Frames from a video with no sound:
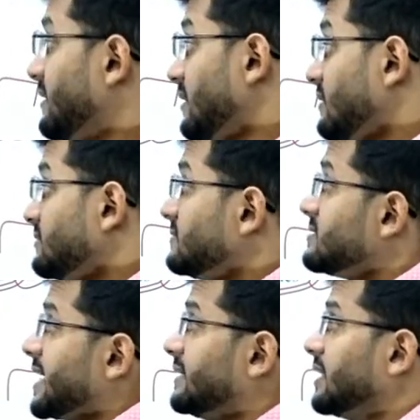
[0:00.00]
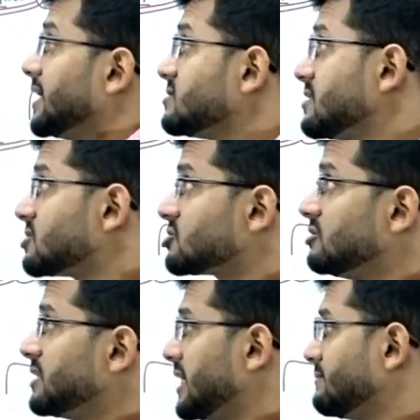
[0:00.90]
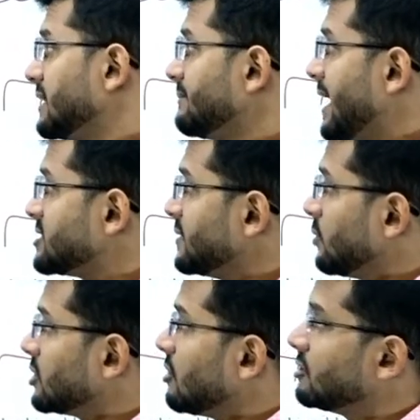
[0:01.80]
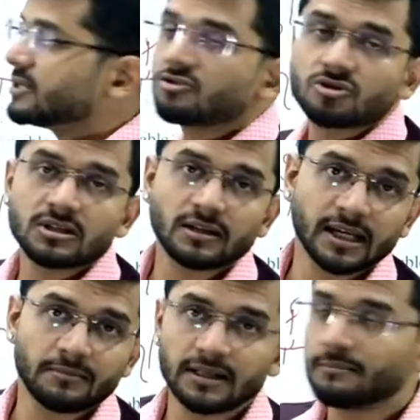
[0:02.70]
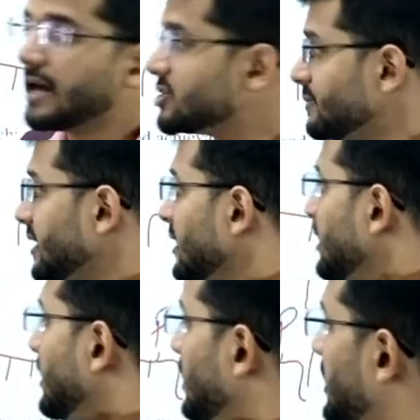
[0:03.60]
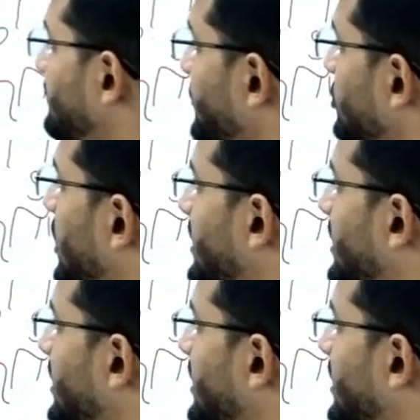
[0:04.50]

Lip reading: Then second thing is decision taken by the management. What all decisions are taken by the management, and